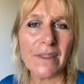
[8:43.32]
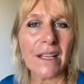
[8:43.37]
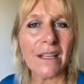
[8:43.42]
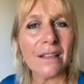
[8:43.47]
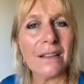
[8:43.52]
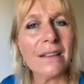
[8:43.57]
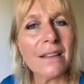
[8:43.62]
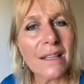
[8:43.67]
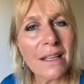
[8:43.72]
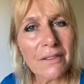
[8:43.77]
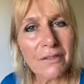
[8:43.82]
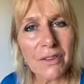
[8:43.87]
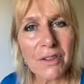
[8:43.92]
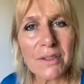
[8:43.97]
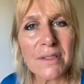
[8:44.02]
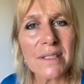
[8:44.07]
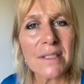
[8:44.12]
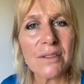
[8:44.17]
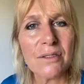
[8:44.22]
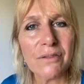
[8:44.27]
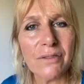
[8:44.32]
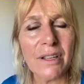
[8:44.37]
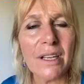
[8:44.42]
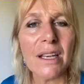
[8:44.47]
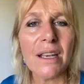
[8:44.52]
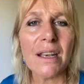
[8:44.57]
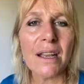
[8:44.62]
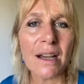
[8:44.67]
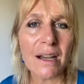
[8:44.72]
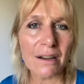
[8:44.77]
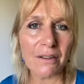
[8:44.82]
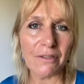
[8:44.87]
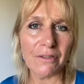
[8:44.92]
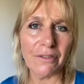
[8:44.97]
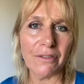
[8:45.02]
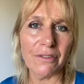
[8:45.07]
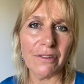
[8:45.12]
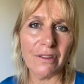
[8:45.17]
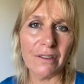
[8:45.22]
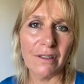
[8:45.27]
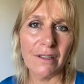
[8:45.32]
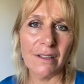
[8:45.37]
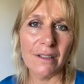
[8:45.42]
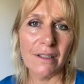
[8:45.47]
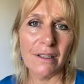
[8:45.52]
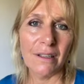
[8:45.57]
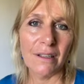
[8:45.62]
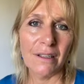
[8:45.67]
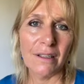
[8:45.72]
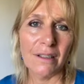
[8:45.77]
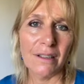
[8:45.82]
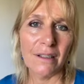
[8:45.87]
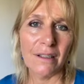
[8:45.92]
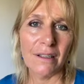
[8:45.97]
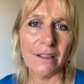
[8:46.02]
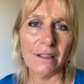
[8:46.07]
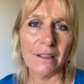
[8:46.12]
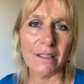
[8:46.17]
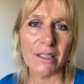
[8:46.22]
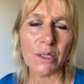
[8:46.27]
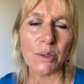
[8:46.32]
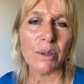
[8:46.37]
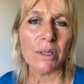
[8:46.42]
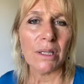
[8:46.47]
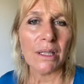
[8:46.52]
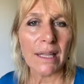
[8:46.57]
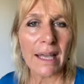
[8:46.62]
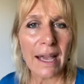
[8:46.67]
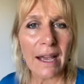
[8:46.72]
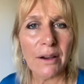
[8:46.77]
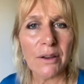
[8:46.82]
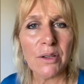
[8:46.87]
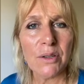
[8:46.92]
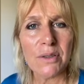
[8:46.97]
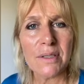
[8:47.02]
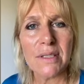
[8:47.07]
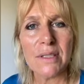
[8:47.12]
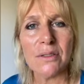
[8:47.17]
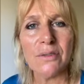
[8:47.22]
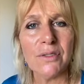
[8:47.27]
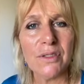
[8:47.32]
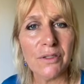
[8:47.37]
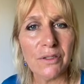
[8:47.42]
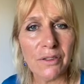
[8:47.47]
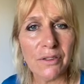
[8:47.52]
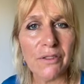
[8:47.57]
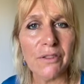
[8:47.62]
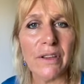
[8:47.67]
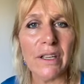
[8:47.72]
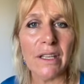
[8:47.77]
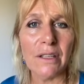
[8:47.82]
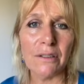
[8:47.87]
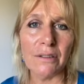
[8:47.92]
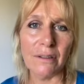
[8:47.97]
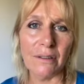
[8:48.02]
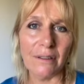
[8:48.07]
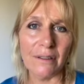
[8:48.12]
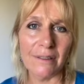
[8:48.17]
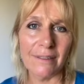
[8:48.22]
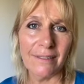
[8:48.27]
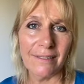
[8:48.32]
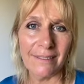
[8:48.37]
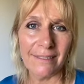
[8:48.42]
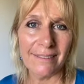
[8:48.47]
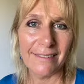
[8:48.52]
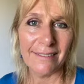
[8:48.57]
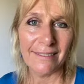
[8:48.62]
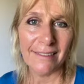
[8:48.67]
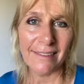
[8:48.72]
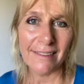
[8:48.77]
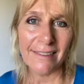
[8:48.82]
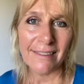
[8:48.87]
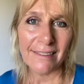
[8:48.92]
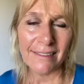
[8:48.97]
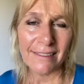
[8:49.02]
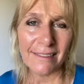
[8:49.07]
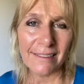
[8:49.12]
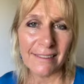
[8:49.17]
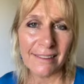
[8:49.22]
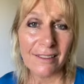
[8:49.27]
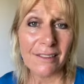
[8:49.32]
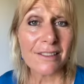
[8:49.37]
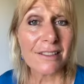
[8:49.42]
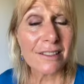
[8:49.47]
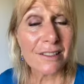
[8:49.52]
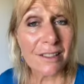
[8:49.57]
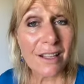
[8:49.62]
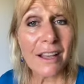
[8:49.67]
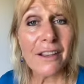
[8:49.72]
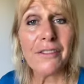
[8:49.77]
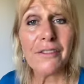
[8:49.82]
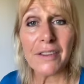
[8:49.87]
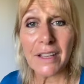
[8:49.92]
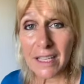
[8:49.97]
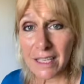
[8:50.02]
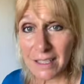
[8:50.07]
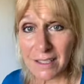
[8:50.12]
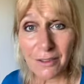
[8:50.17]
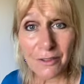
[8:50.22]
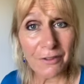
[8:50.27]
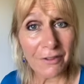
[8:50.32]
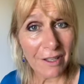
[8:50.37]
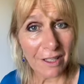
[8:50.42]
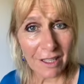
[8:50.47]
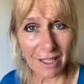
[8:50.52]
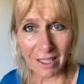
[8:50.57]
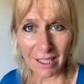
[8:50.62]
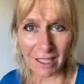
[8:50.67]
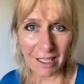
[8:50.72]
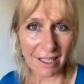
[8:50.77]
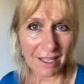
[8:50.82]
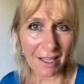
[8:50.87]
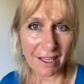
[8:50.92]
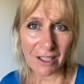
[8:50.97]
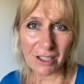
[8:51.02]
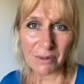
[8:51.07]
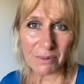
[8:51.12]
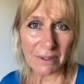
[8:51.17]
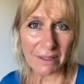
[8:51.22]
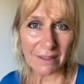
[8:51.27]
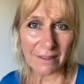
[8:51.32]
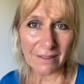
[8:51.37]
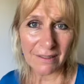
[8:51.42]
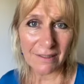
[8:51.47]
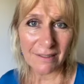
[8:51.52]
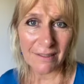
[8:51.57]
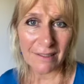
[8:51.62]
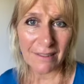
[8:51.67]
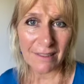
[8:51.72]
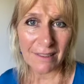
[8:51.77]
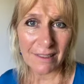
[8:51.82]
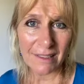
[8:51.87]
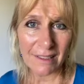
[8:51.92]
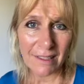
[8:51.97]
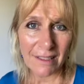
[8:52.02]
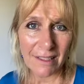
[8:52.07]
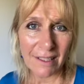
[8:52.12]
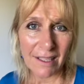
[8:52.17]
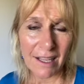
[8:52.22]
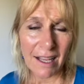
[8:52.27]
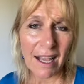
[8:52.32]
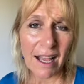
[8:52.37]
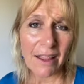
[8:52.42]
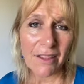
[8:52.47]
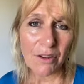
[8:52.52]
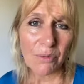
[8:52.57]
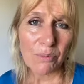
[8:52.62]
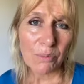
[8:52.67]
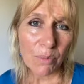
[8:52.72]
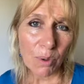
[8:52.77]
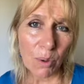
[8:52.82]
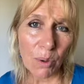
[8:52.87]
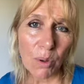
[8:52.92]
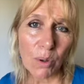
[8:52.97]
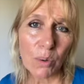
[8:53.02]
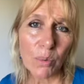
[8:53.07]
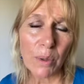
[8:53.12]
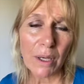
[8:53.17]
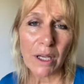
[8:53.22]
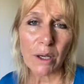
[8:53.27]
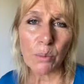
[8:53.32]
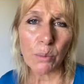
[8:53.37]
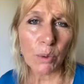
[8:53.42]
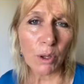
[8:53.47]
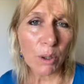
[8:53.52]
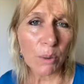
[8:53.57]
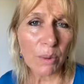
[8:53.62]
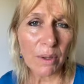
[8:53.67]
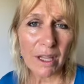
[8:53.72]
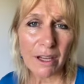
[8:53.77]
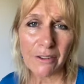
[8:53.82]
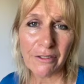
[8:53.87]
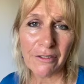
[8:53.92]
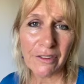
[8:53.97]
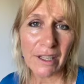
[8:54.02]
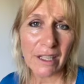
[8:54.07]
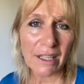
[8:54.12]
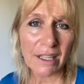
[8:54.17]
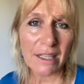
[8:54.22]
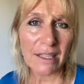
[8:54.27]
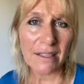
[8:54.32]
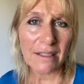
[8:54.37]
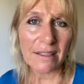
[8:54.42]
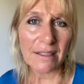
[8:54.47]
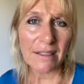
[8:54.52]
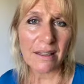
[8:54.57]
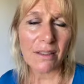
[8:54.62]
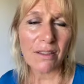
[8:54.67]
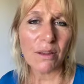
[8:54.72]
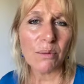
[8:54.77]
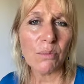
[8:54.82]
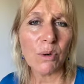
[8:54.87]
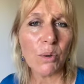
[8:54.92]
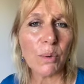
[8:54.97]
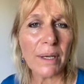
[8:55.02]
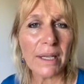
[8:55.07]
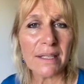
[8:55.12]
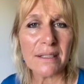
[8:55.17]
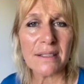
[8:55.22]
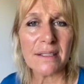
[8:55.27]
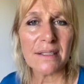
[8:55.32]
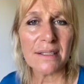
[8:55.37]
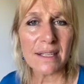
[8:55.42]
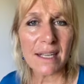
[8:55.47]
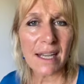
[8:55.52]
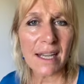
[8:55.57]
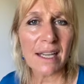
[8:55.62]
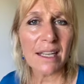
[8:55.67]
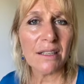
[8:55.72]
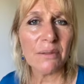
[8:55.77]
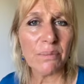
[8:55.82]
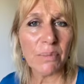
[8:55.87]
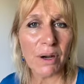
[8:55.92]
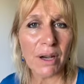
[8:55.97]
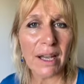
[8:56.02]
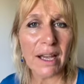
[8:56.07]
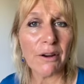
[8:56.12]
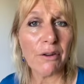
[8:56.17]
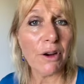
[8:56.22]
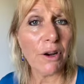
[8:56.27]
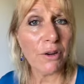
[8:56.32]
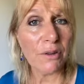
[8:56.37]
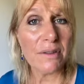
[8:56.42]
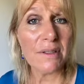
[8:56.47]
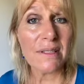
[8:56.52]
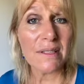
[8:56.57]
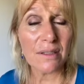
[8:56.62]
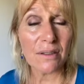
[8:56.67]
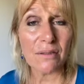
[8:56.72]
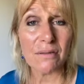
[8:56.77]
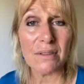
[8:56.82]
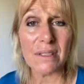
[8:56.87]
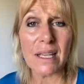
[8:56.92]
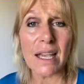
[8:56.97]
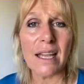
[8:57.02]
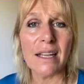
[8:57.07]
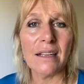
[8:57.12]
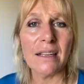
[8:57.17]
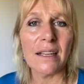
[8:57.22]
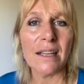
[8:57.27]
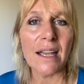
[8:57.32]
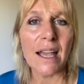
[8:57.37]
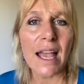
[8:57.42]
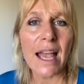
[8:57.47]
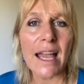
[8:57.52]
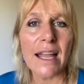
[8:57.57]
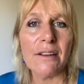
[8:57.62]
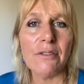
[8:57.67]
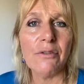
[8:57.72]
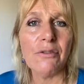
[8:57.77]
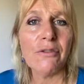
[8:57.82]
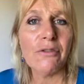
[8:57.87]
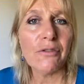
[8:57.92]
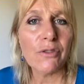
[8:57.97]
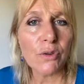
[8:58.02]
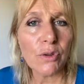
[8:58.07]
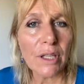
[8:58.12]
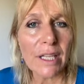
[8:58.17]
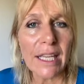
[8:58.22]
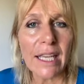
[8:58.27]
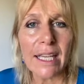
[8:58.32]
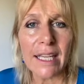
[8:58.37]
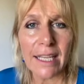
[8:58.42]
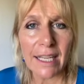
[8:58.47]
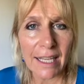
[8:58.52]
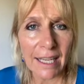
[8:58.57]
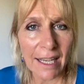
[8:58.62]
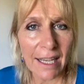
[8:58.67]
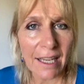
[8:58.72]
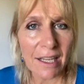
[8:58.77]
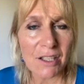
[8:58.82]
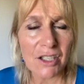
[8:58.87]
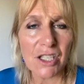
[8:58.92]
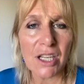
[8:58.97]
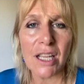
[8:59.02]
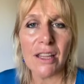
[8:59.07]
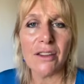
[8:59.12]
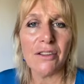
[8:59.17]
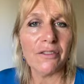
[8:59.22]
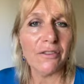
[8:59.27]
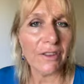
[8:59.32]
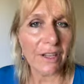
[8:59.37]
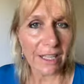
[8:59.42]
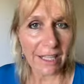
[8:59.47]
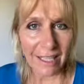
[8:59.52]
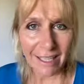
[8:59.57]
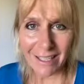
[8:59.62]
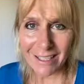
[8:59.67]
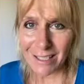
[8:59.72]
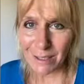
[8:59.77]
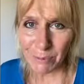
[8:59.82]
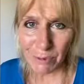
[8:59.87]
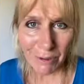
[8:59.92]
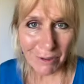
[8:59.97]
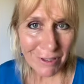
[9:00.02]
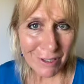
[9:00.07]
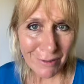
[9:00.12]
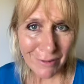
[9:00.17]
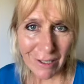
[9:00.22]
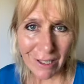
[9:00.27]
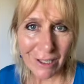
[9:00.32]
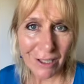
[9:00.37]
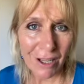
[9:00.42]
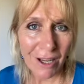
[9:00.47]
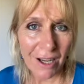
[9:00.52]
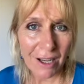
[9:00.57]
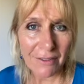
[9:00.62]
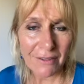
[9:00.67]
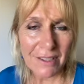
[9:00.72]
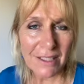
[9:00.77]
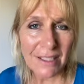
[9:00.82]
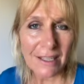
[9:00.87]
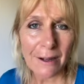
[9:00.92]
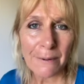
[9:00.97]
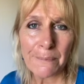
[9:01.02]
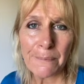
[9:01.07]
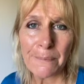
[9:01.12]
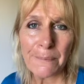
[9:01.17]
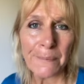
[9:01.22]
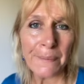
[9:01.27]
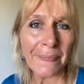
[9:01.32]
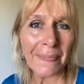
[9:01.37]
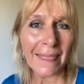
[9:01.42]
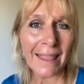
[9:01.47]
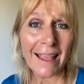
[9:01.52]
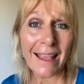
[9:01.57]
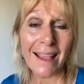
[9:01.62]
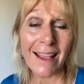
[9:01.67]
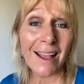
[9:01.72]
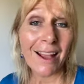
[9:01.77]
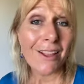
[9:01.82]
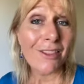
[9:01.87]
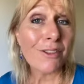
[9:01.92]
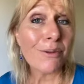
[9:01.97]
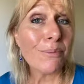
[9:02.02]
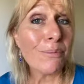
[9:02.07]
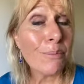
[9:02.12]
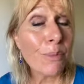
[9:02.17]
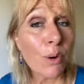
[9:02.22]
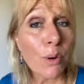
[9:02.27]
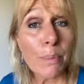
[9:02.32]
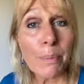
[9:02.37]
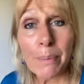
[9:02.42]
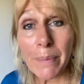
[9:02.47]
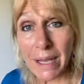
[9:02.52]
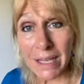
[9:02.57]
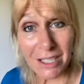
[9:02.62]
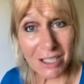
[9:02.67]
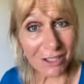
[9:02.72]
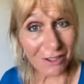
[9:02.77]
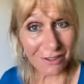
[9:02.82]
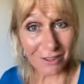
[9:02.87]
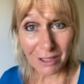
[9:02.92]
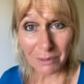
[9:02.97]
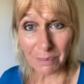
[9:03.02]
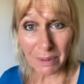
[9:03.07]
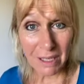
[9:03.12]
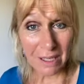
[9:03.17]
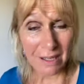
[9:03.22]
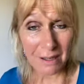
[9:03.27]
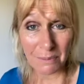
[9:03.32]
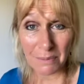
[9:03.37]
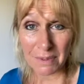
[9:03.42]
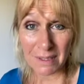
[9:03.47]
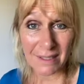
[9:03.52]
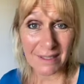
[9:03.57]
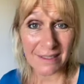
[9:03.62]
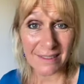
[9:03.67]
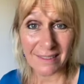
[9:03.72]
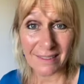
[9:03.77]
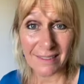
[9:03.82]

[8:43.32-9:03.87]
Love yourself enough to allow mm. yourself to feel. Because life is a feeling engagement. And the more we can work with our feelings, the more we can stand by our own selves and, and fully engage in the feeling experience of our lives, the more magical it becomes